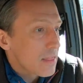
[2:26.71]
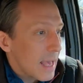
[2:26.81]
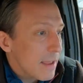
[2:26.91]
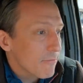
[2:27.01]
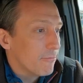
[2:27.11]

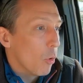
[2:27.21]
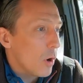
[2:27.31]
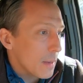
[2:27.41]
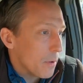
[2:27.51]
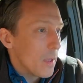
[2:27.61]
That
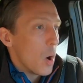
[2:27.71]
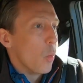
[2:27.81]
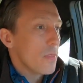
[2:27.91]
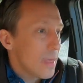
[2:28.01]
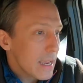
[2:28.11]
VoIP,
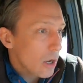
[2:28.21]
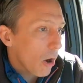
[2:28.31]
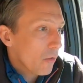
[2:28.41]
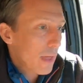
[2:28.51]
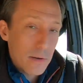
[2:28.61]
when they
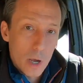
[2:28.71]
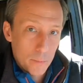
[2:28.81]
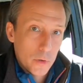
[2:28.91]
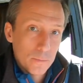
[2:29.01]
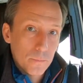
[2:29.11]
call that
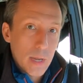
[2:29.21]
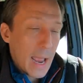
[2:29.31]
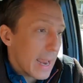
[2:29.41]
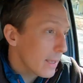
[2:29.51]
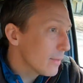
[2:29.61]
number
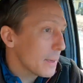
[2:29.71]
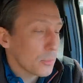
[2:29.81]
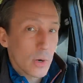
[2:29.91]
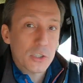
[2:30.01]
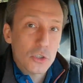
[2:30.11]
and they
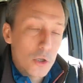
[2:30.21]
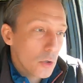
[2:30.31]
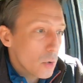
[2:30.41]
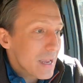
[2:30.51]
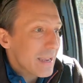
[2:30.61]
press
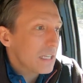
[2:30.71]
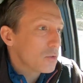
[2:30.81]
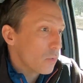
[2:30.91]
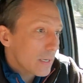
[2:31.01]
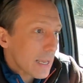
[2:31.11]
2,
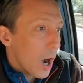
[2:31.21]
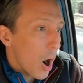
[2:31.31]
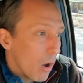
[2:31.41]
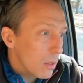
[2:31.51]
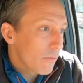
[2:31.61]
it's ringing
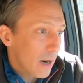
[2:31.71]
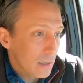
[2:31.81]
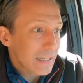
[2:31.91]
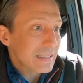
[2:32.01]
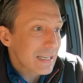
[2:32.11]
all of
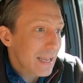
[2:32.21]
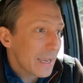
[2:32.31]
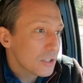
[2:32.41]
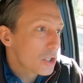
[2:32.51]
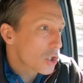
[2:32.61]
our leasing
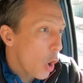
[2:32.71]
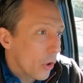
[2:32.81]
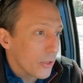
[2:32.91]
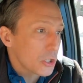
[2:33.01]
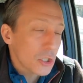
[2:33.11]
agents
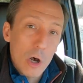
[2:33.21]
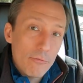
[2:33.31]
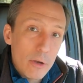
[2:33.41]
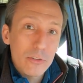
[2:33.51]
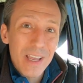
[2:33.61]
on their
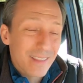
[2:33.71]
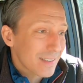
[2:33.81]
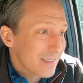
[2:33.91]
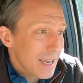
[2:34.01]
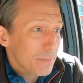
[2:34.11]
cell phones at
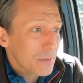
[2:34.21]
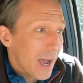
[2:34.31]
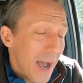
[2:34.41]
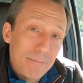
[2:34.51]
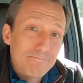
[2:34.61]
the same
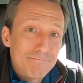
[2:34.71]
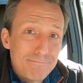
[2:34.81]
time.